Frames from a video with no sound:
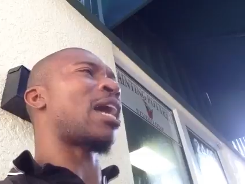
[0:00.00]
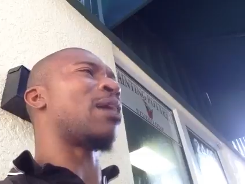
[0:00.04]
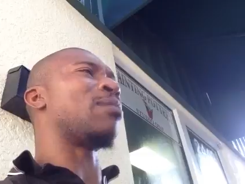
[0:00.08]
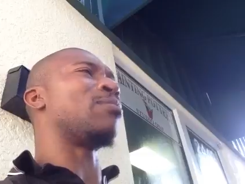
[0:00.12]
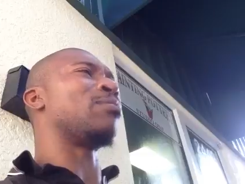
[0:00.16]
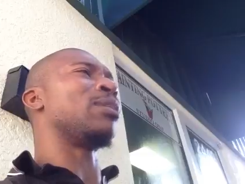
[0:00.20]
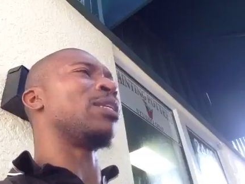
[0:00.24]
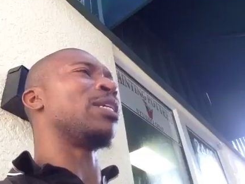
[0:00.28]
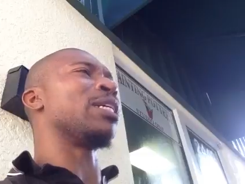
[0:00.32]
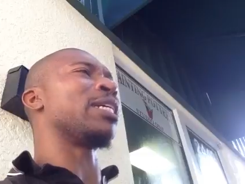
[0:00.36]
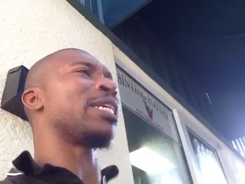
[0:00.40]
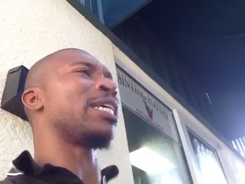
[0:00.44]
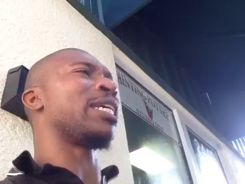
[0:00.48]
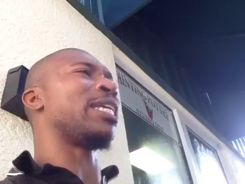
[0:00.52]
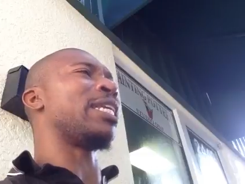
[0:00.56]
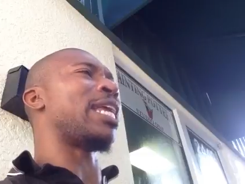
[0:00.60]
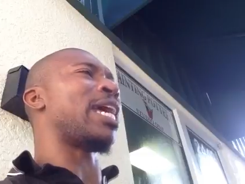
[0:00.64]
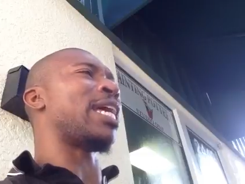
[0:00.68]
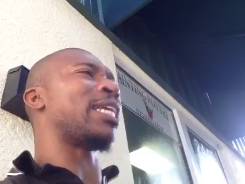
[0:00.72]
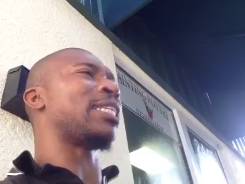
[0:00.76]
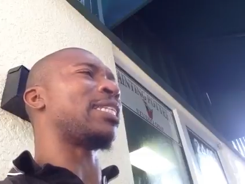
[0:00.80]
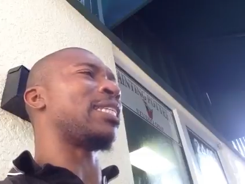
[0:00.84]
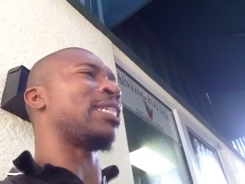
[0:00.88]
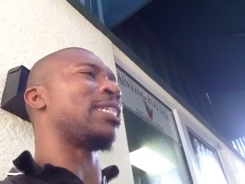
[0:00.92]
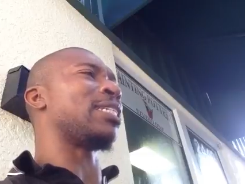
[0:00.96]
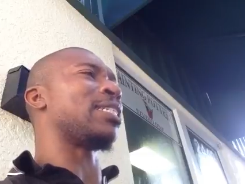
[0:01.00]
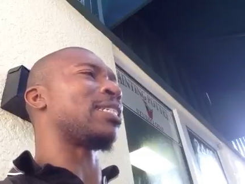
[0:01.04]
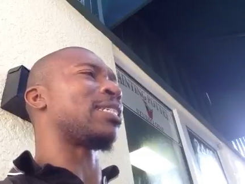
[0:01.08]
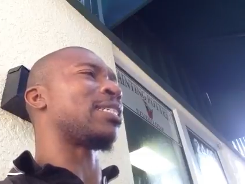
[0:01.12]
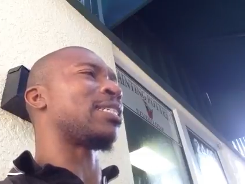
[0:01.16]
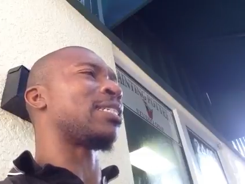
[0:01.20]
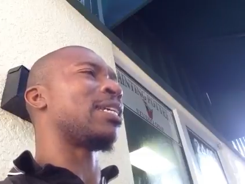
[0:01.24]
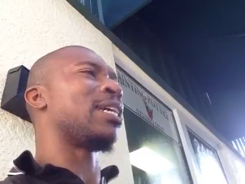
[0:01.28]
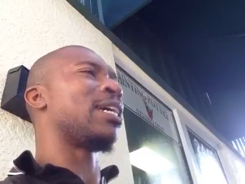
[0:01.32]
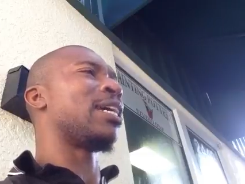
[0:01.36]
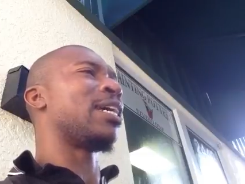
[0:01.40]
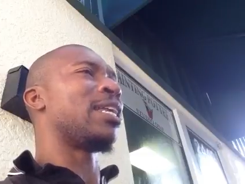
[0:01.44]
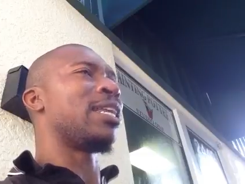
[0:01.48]
I'm looking at
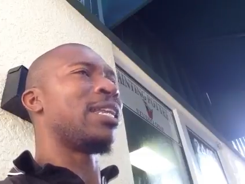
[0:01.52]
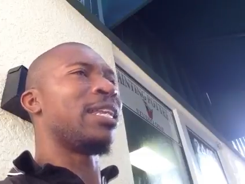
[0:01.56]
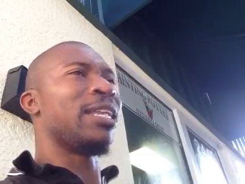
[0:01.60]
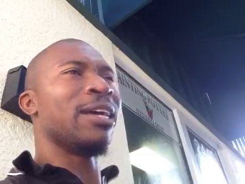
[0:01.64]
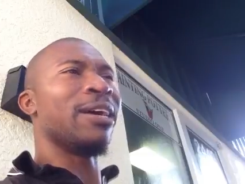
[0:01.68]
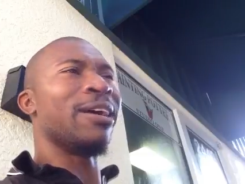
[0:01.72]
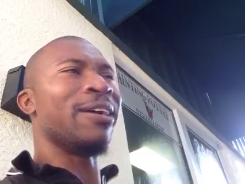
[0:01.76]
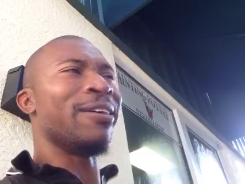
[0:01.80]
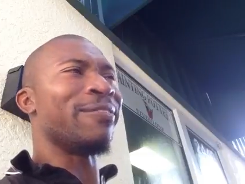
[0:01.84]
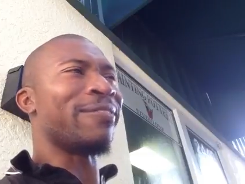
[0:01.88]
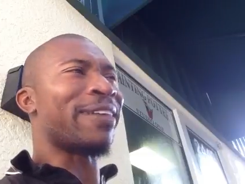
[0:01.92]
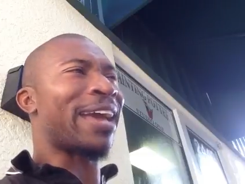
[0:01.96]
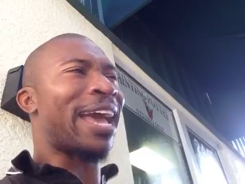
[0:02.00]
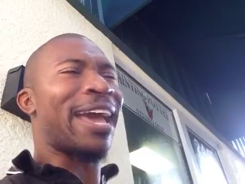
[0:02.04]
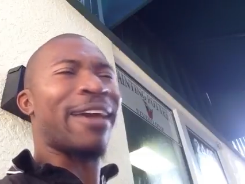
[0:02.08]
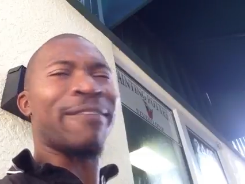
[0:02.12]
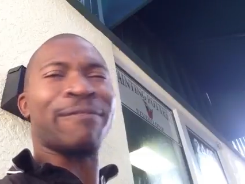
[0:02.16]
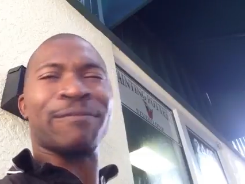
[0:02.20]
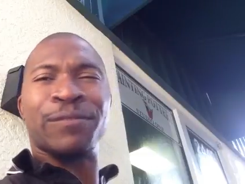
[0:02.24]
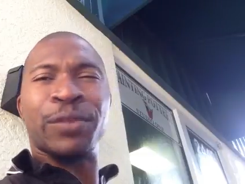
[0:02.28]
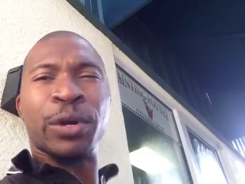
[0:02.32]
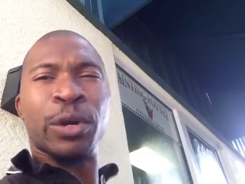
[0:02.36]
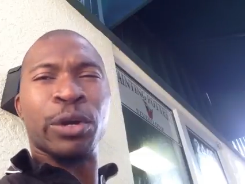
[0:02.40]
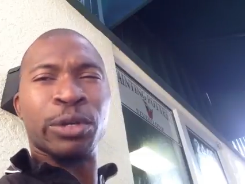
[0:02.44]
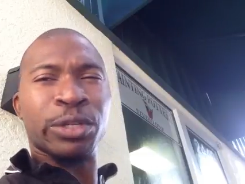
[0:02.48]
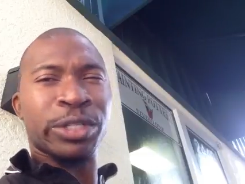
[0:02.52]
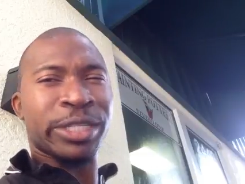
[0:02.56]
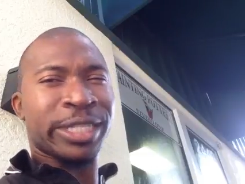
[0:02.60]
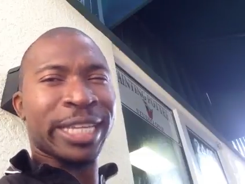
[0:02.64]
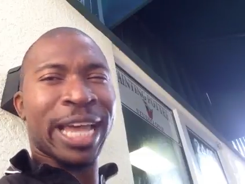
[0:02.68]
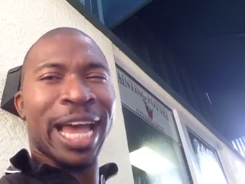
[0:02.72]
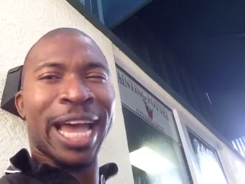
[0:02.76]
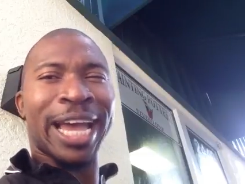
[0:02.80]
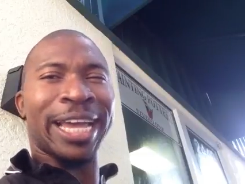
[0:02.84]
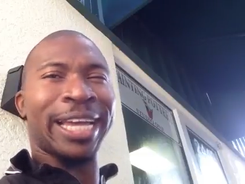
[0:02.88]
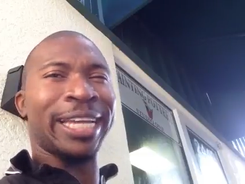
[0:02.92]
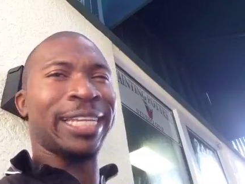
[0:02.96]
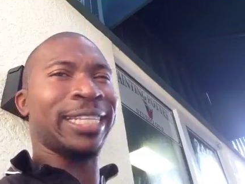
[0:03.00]
this love at first
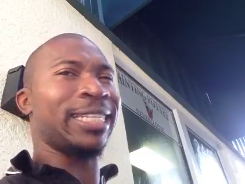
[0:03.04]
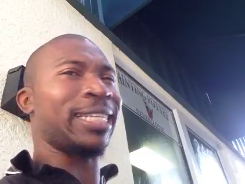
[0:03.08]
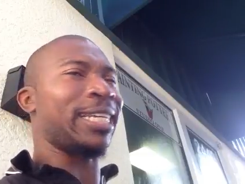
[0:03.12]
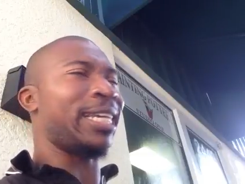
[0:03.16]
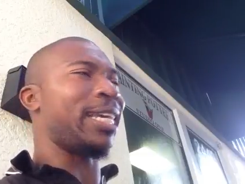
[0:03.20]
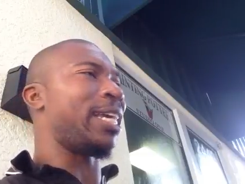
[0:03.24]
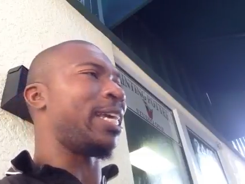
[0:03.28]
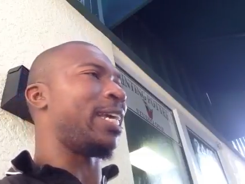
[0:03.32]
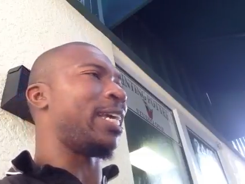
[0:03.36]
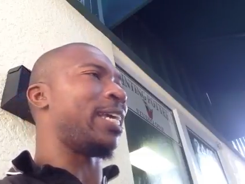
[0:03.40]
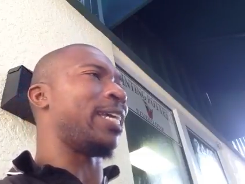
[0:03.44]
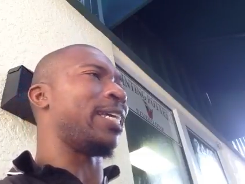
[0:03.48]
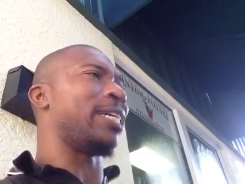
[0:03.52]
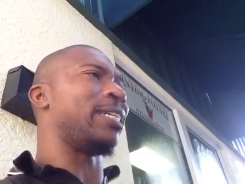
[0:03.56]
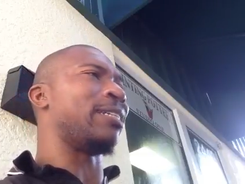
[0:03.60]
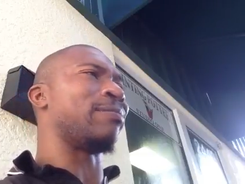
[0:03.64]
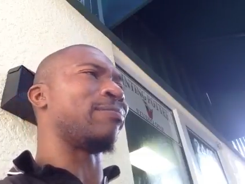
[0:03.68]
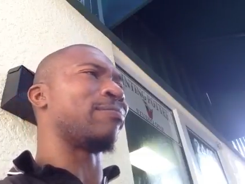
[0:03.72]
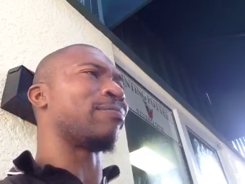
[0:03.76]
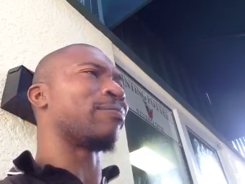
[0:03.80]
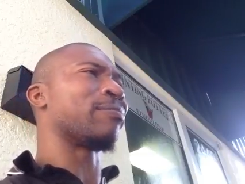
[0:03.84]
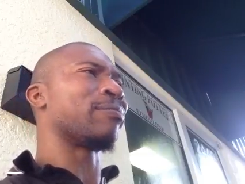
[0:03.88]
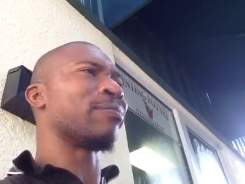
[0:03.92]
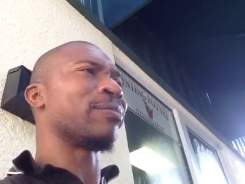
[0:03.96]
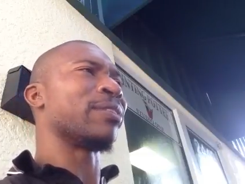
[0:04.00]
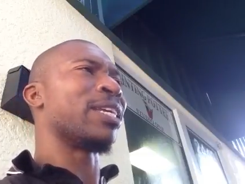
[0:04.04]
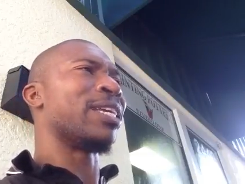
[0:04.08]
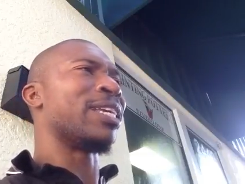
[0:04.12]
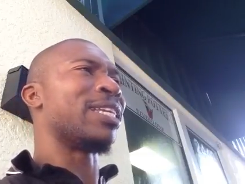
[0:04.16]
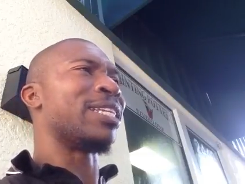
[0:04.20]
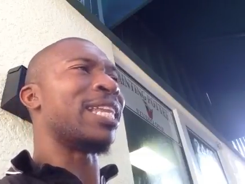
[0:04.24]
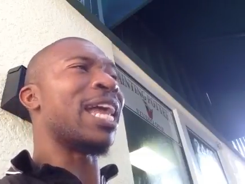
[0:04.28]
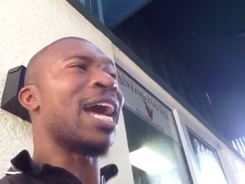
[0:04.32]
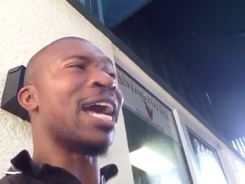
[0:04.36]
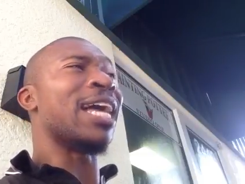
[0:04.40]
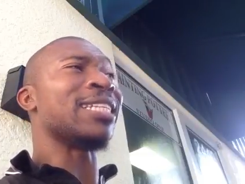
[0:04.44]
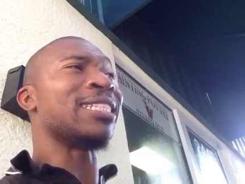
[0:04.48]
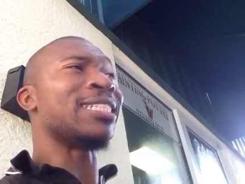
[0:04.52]
sight and
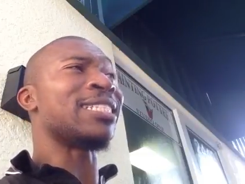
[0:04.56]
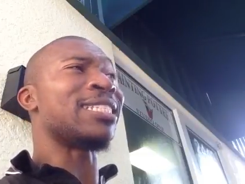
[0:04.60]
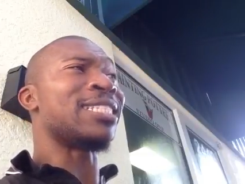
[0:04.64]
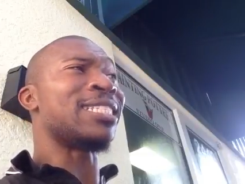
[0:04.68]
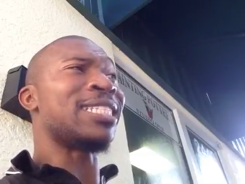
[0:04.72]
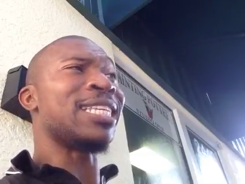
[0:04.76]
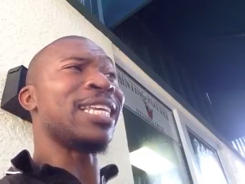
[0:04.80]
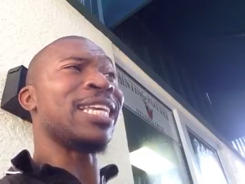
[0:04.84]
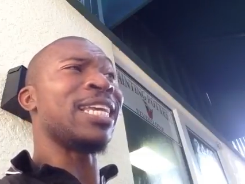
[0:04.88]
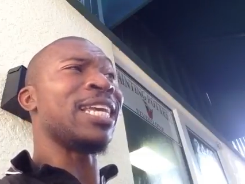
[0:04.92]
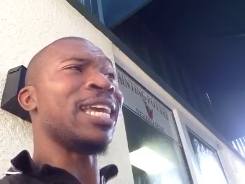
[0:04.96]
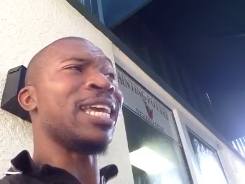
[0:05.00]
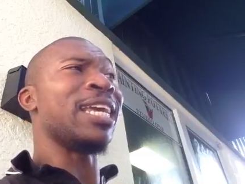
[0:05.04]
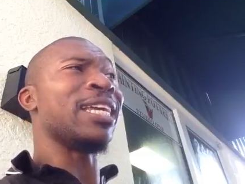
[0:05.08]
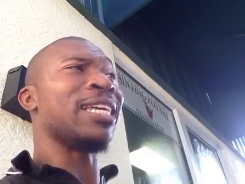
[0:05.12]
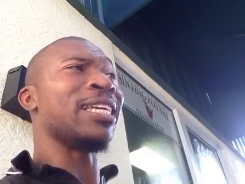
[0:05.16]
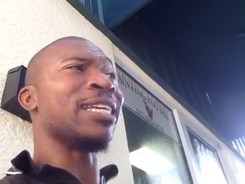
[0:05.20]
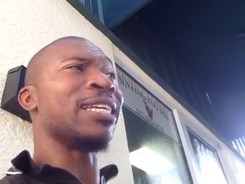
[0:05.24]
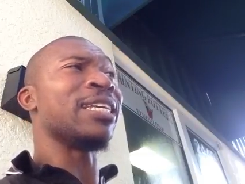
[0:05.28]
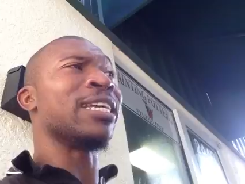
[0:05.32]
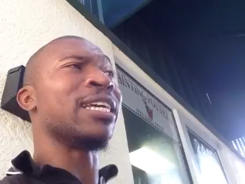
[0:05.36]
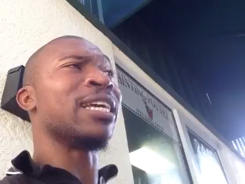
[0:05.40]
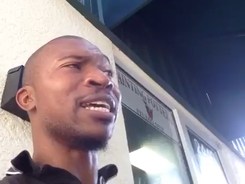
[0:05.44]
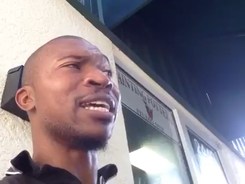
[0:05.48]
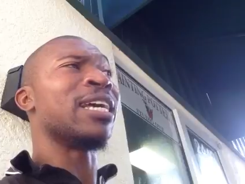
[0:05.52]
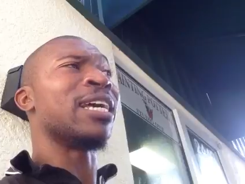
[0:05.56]
not seeing